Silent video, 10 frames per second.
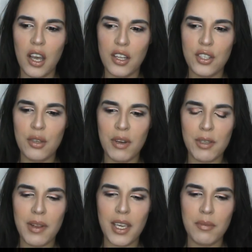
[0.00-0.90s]
Too much
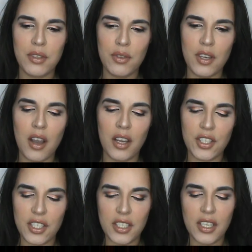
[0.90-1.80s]
makeup too young
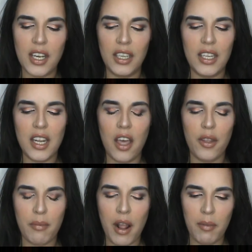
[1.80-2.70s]
just can lead to
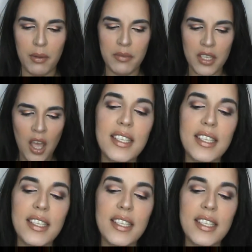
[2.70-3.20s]
other problems.